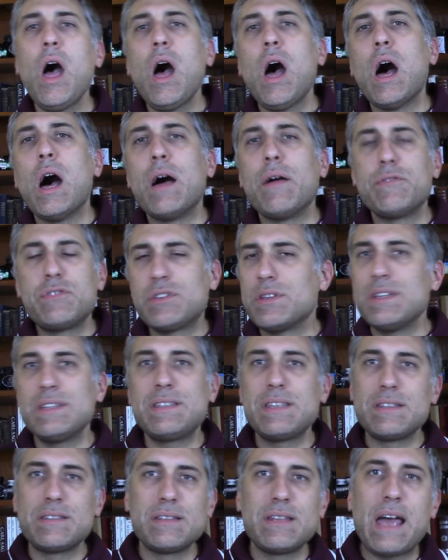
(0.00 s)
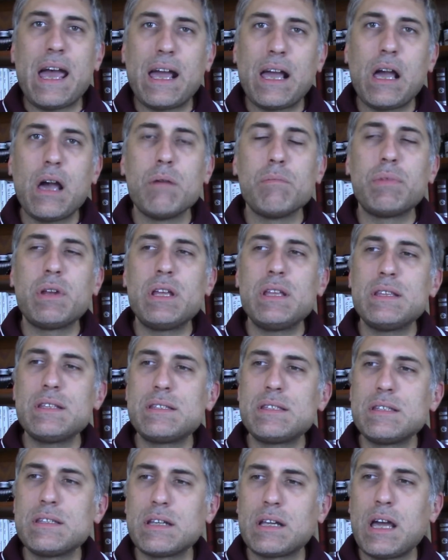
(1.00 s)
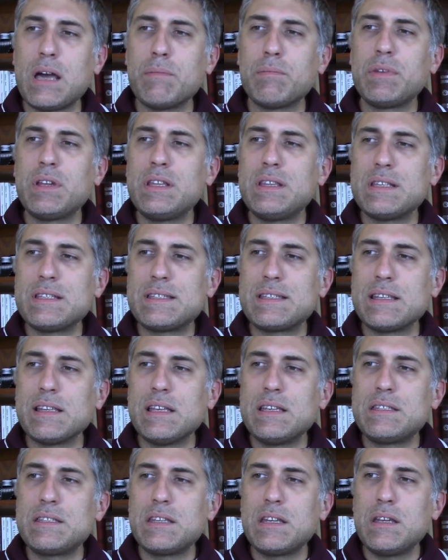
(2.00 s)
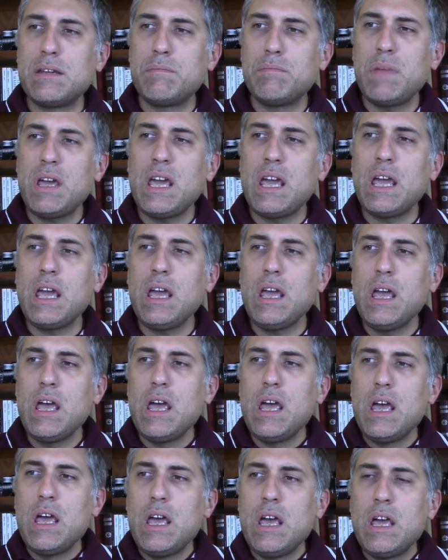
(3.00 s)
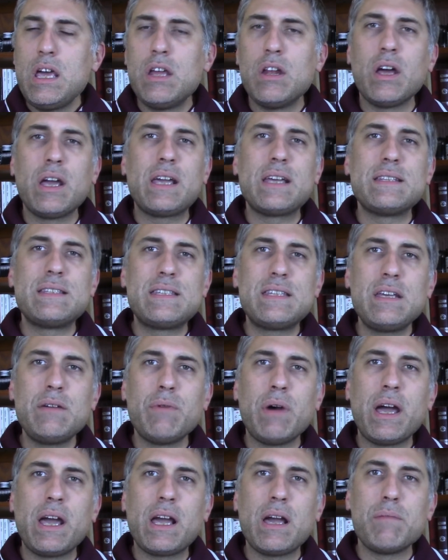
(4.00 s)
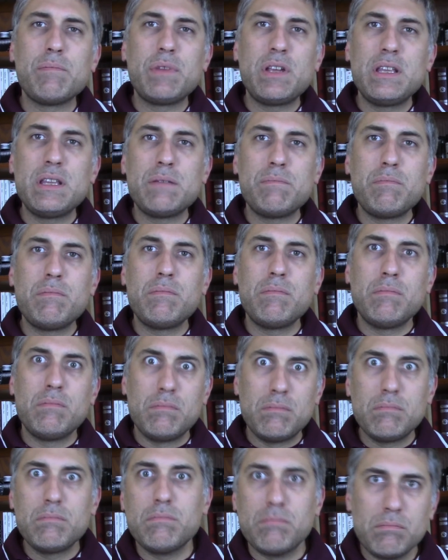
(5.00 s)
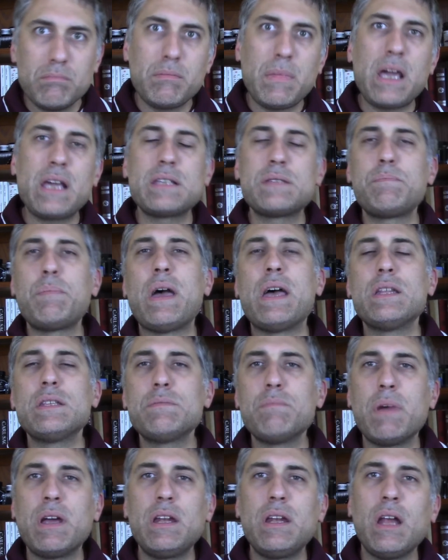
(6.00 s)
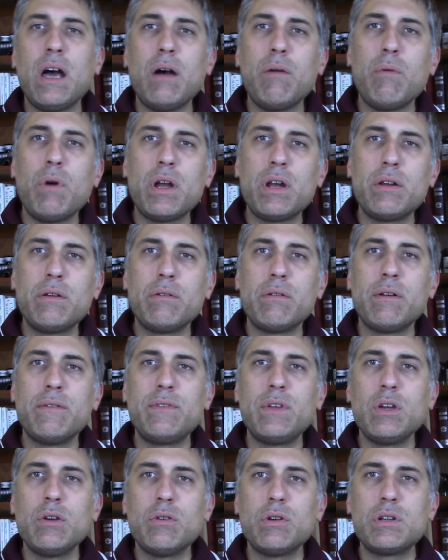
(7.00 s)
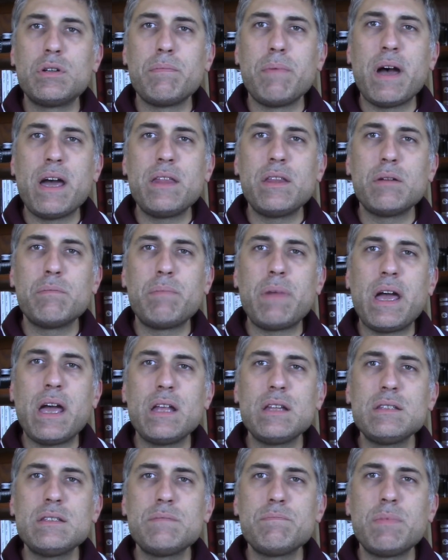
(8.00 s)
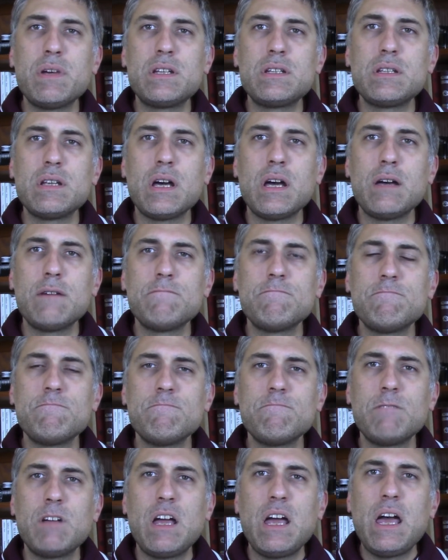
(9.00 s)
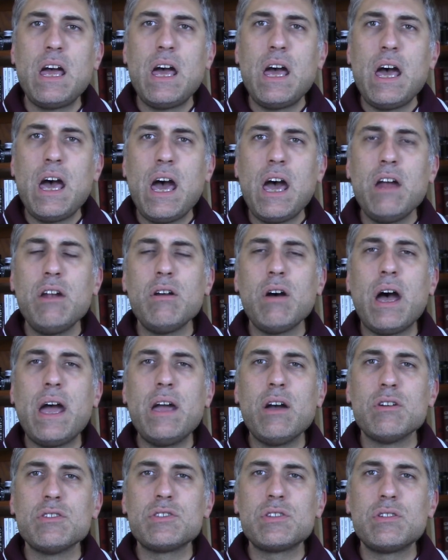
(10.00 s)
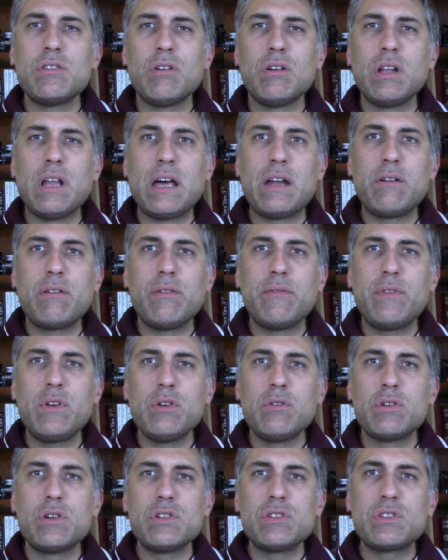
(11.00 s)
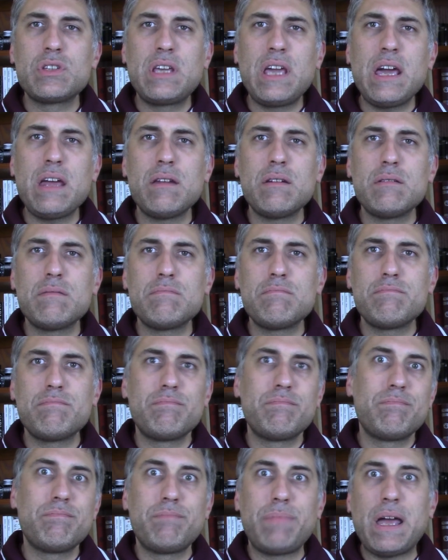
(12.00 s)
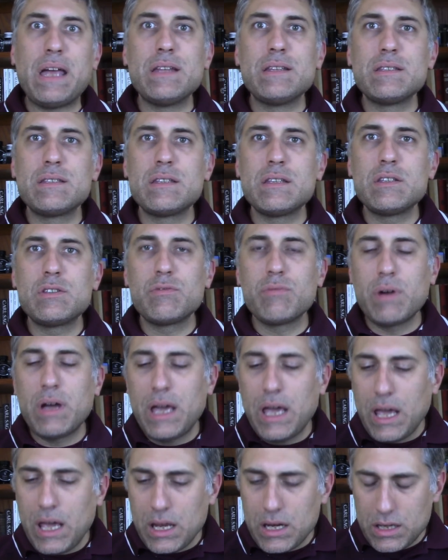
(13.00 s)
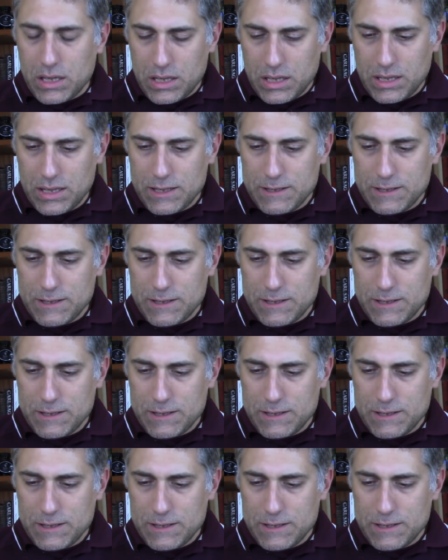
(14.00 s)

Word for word: Uh, so this isn't that company. This is a company that solicited me. You know, I could see why a company that makes pens might not want to review or to buy their pens, but uh, I don't know. I also know a lot of reviewers get pens this way, and